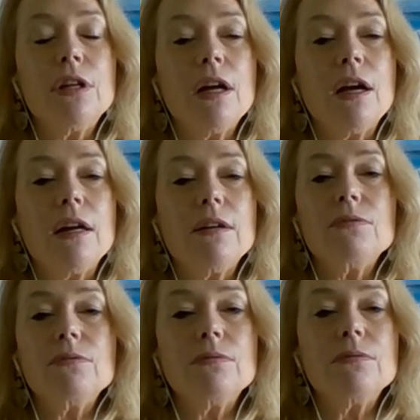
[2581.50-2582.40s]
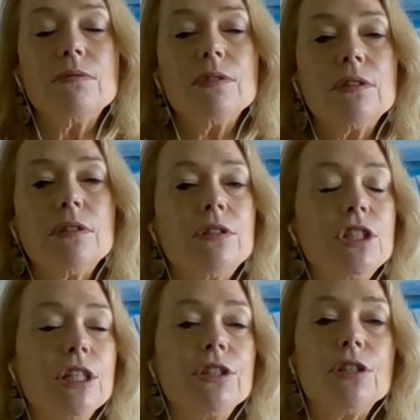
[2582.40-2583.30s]
uh,
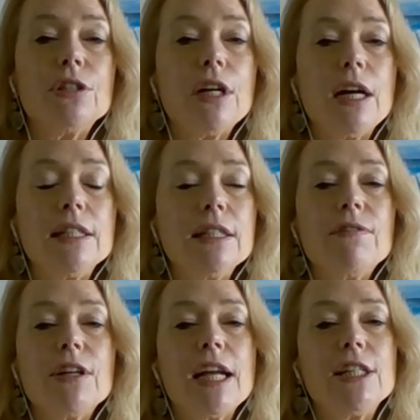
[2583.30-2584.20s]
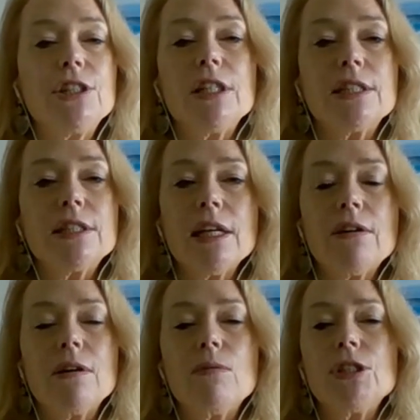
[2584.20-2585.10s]
gender identification,
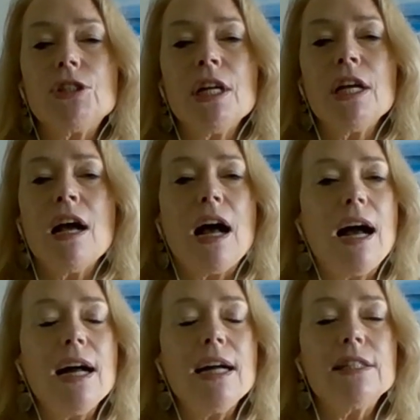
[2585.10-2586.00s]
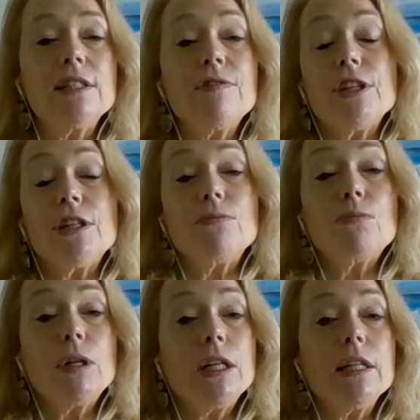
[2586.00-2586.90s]
etc. Which I just feel
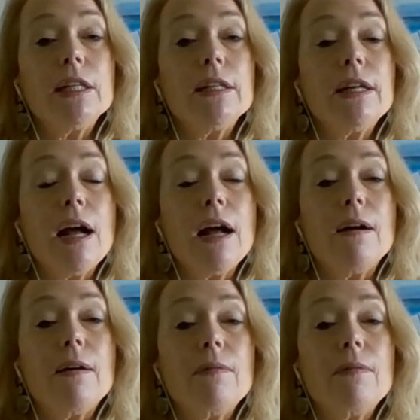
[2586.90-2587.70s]
really. Uh,